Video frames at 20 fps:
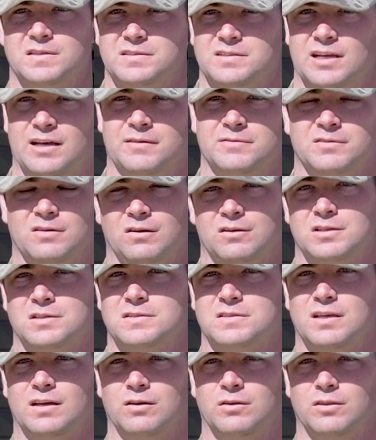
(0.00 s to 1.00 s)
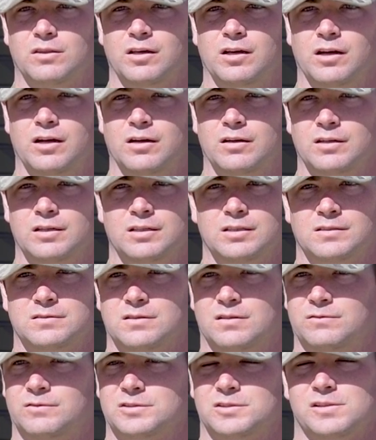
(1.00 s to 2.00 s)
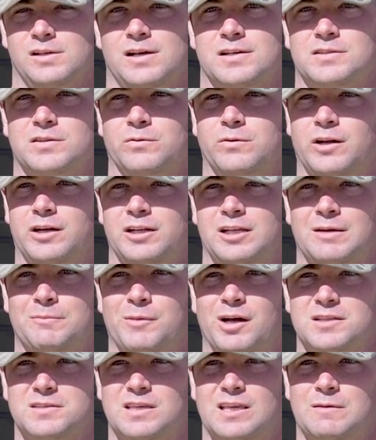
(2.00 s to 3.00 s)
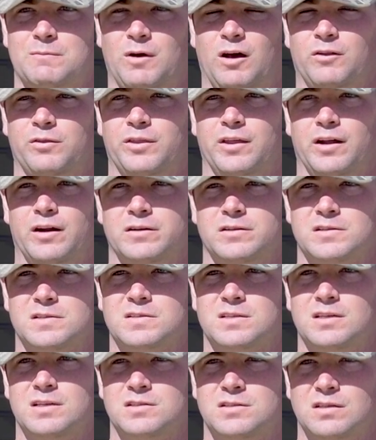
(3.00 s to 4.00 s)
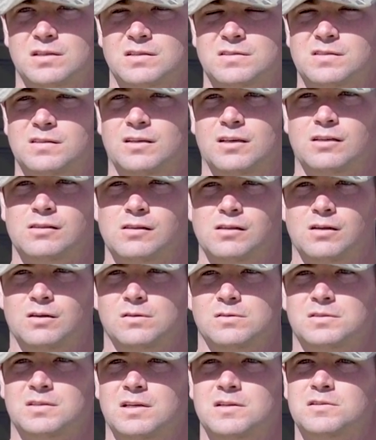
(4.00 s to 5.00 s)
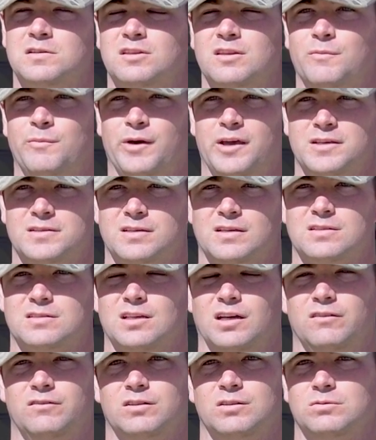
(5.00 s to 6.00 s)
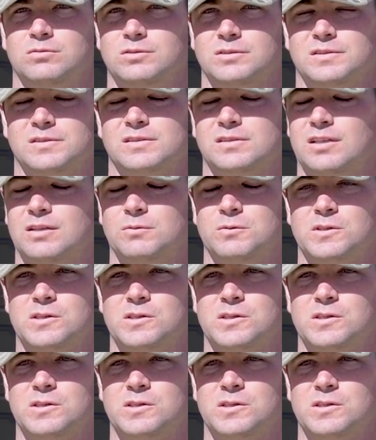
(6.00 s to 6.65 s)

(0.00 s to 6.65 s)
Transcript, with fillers: the staff sergeants out there, and Sergeant First Class already, and my team out there, just teaching sling load, teaching the basics of it was